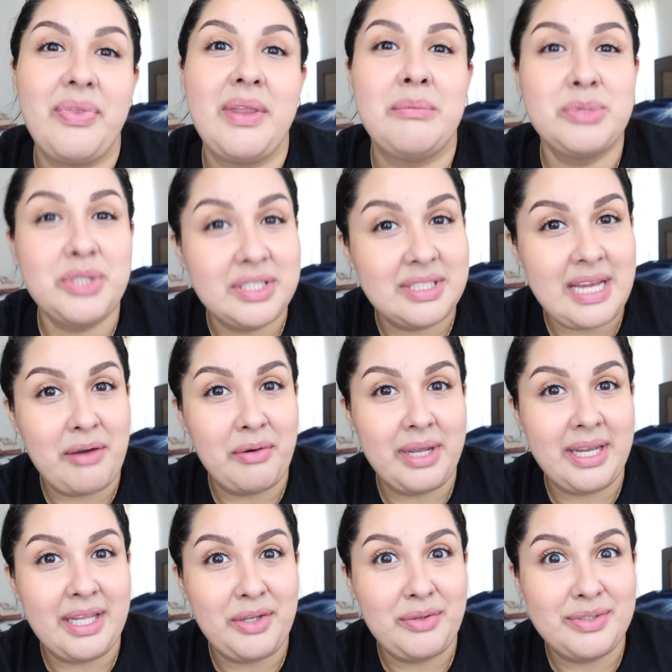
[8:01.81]
I'm just now
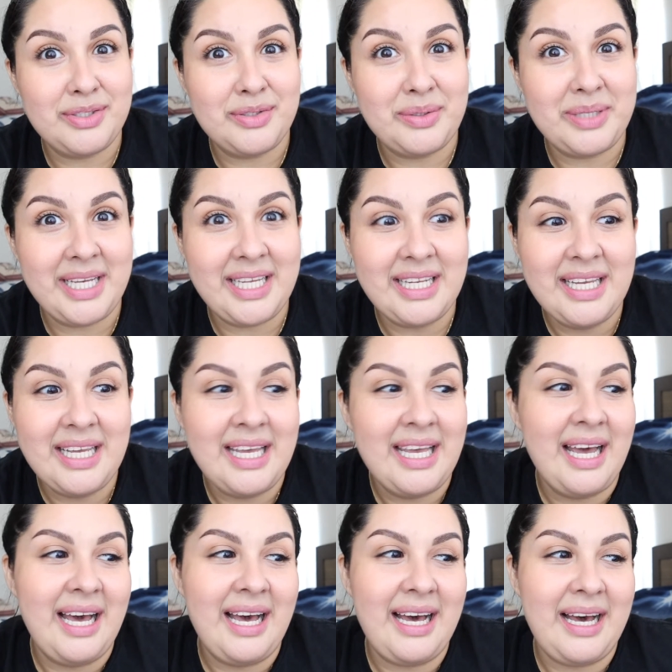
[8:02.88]
getting used to it.
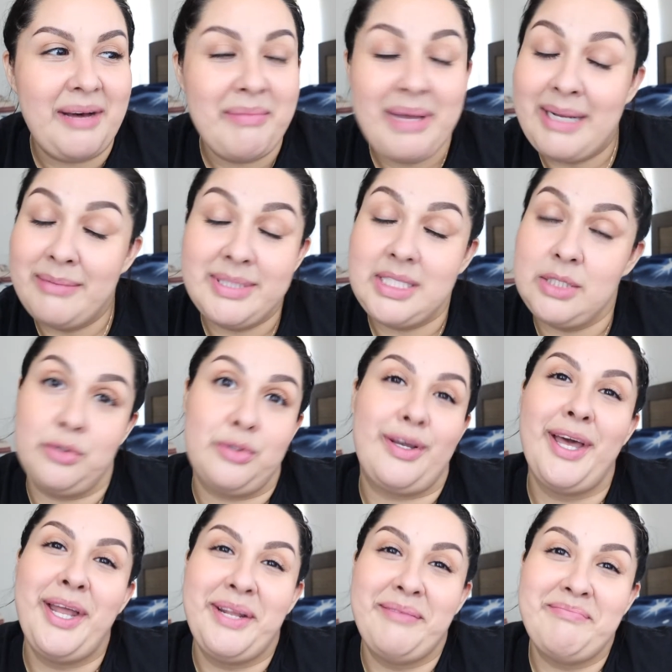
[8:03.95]
Um, and I'm still
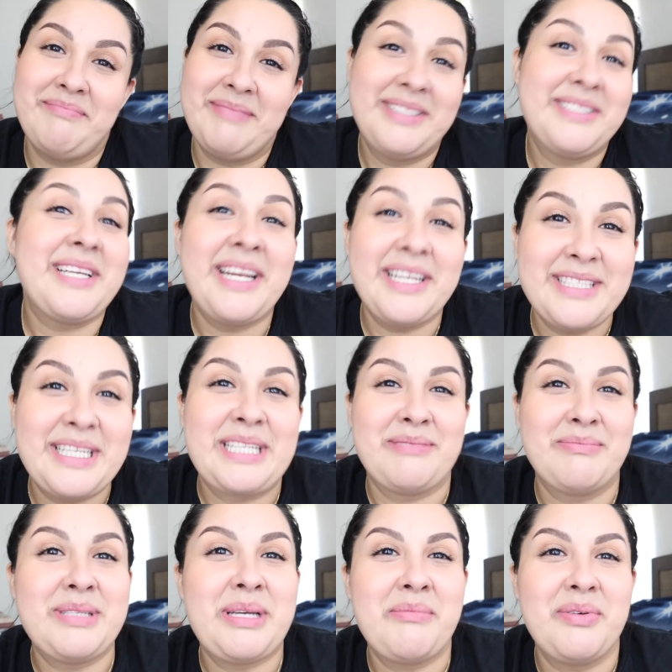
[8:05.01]
gonna, it's gonna take
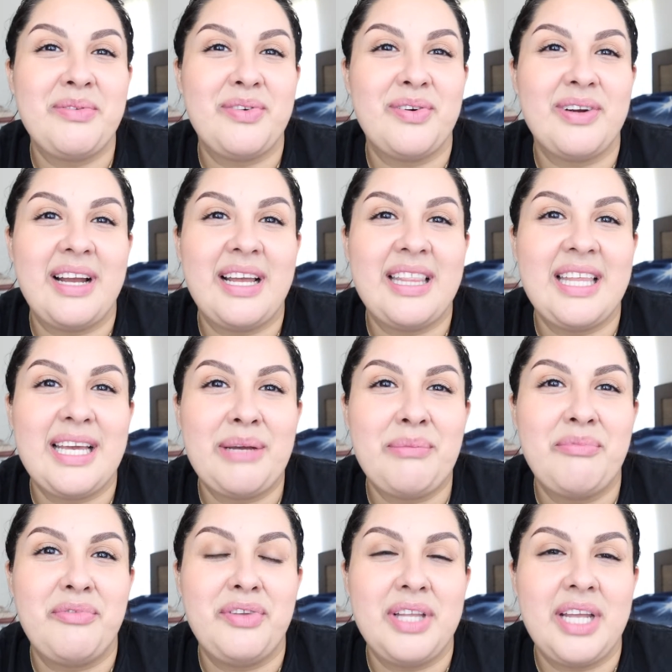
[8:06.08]
some time before I think I'm
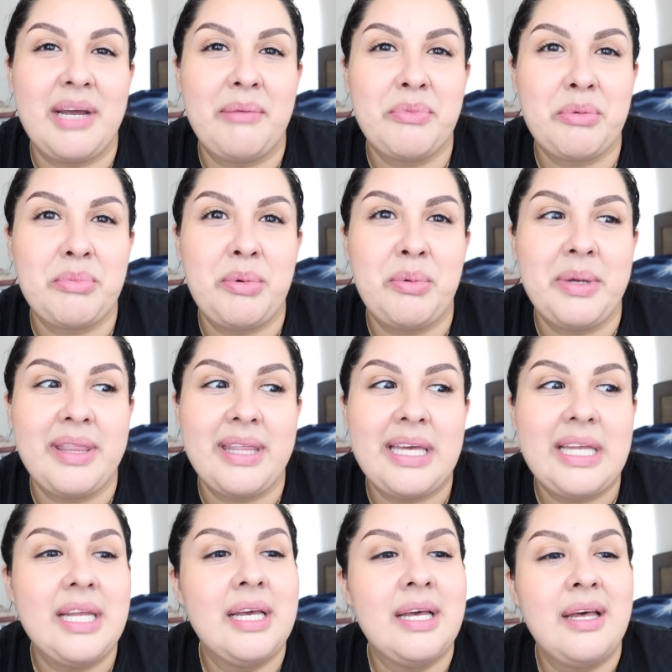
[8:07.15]
fully comfortable with
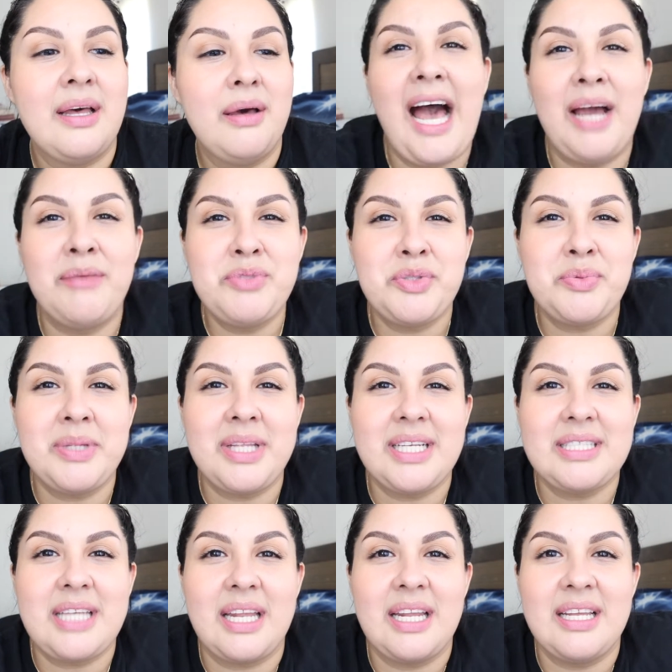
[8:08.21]
it. I'm just really
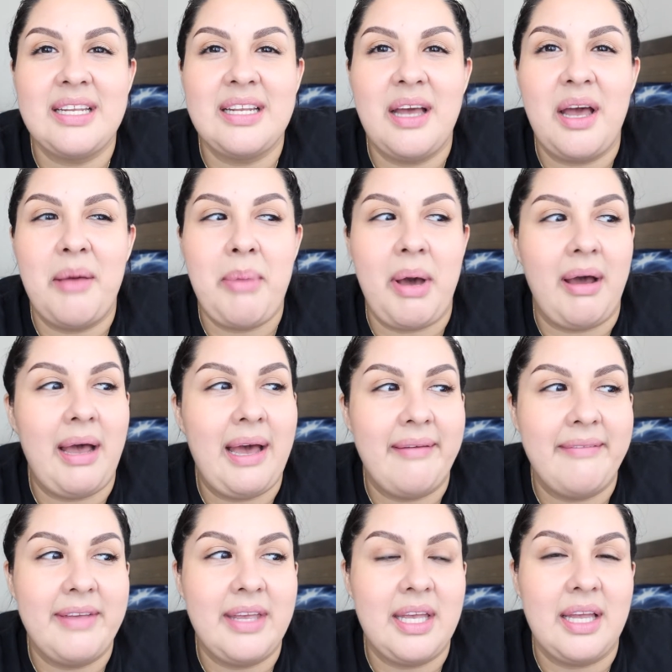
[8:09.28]
excited about
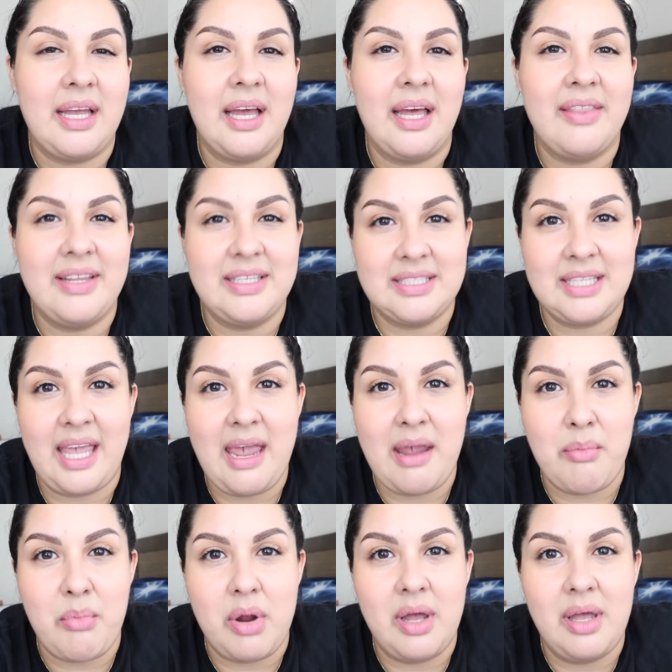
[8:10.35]
having this
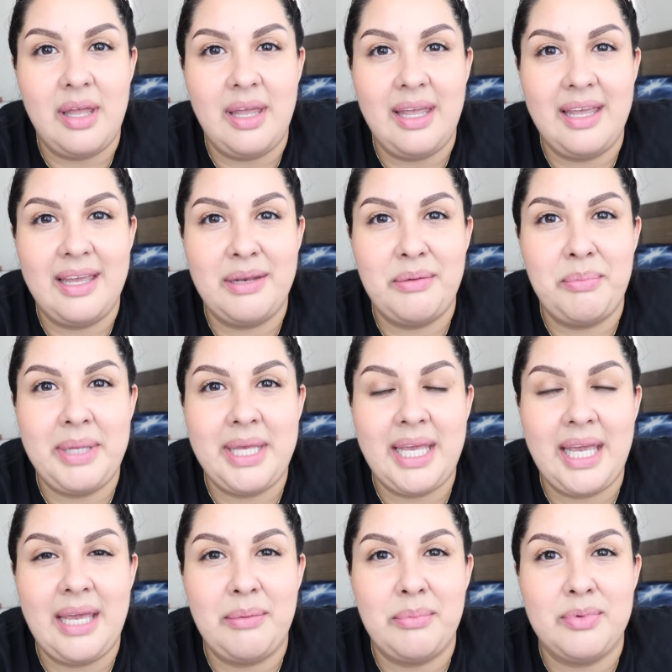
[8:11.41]
camera and
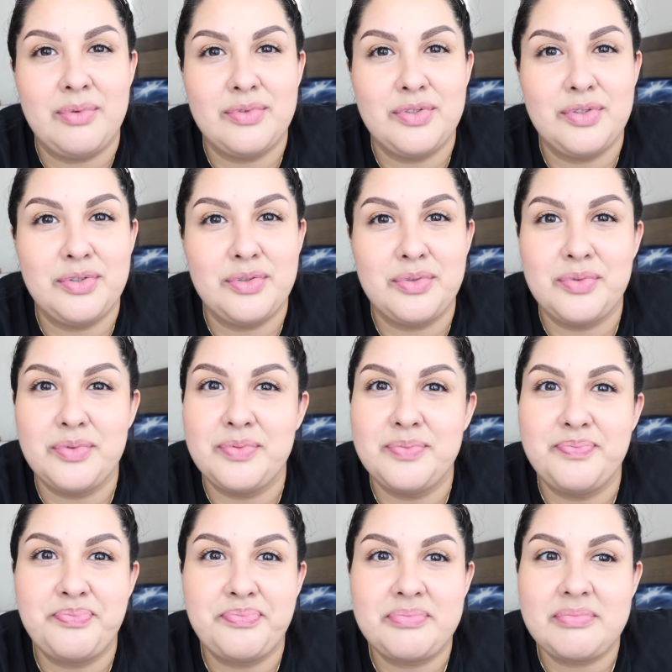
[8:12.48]
being able to
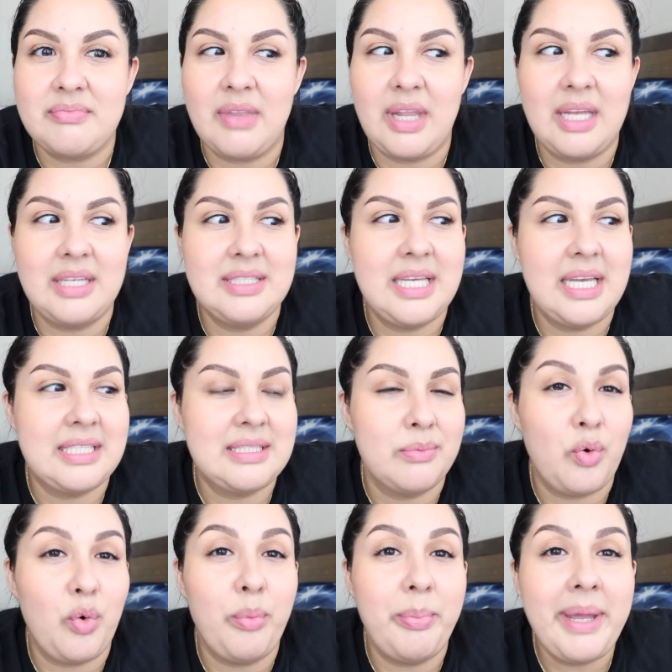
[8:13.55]
take some
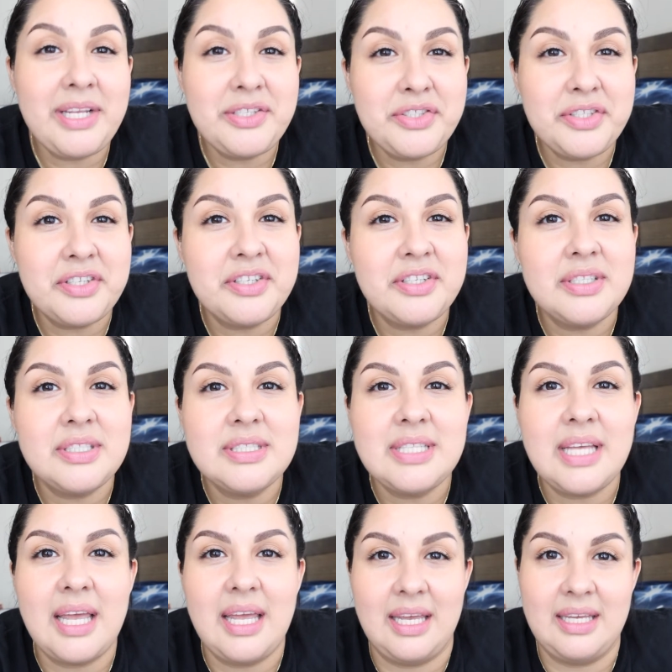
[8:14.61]
cool pictures
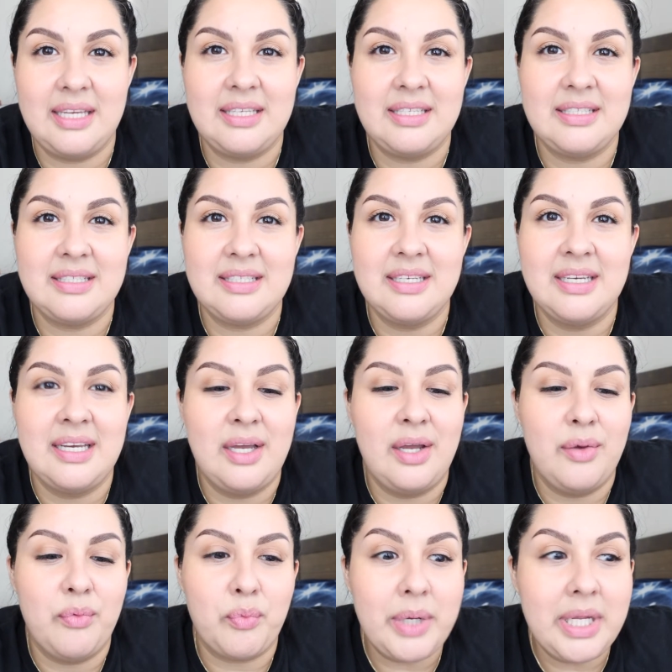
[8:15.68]
and
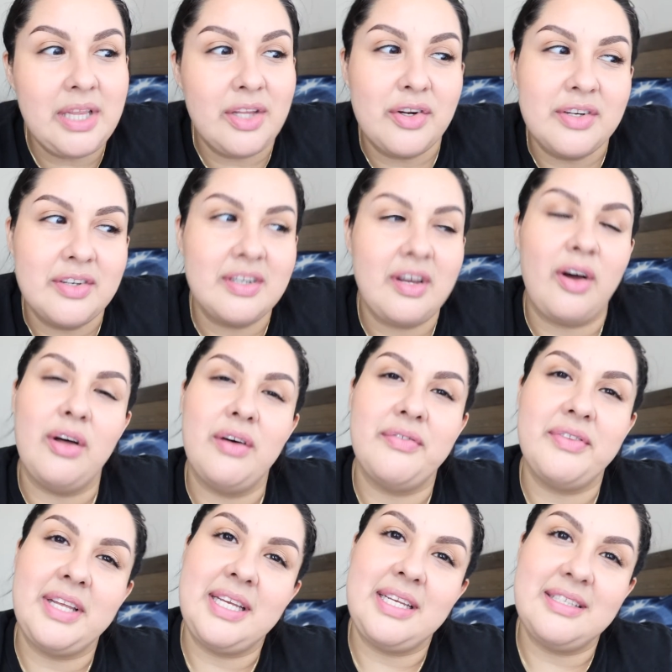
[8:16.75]
relearn all
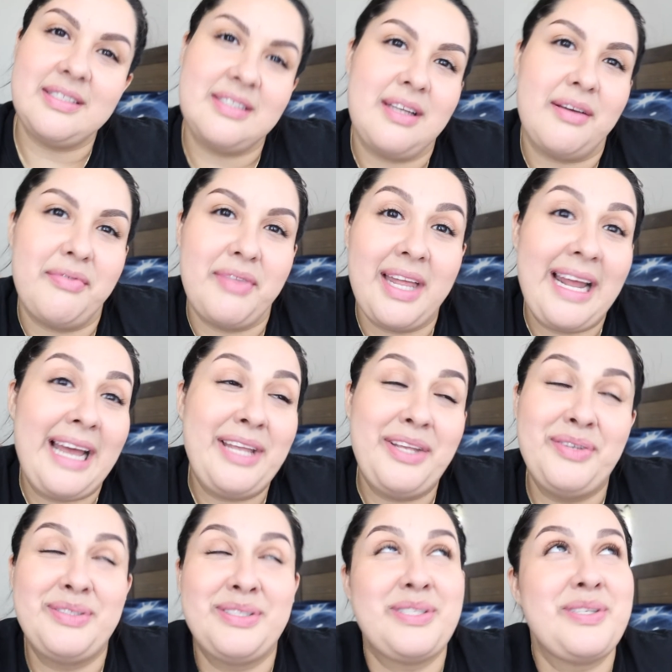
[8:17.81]
the stuff that I
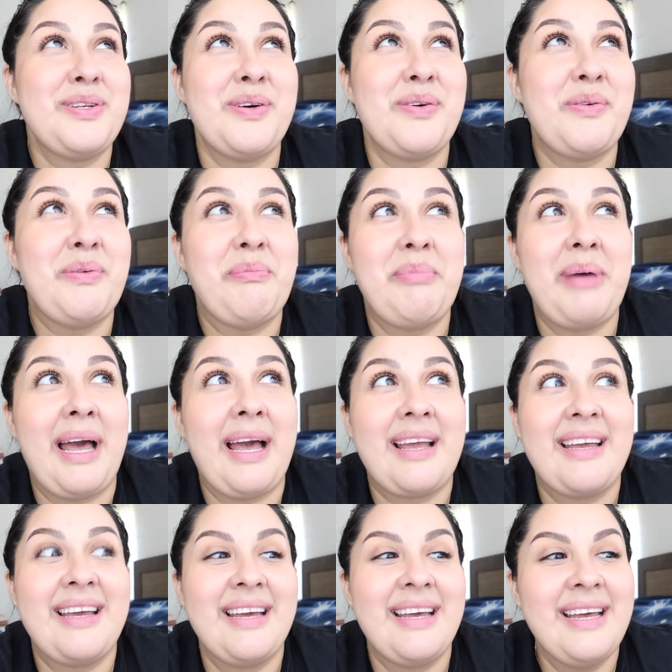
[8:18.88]
used to know
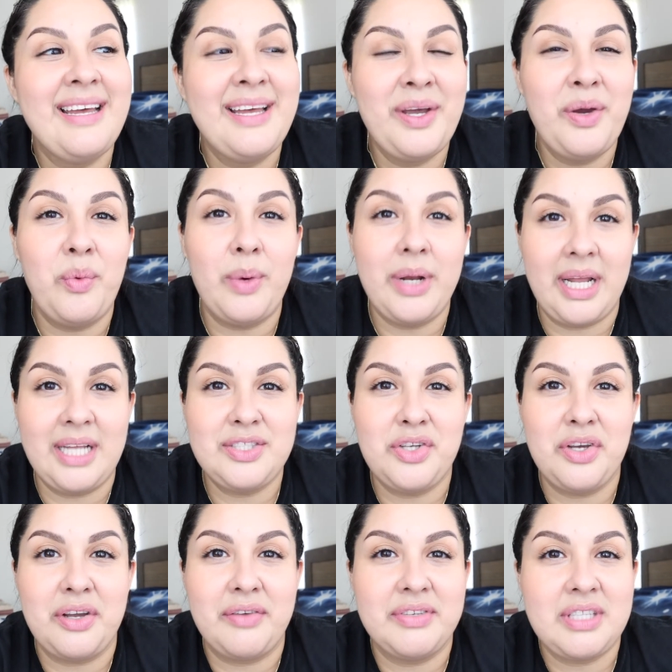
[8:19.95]
back when I
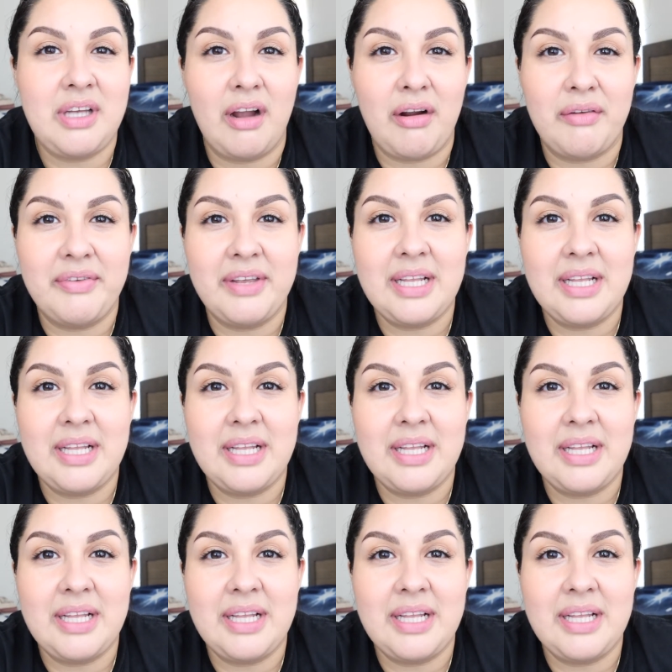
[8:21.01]
took photography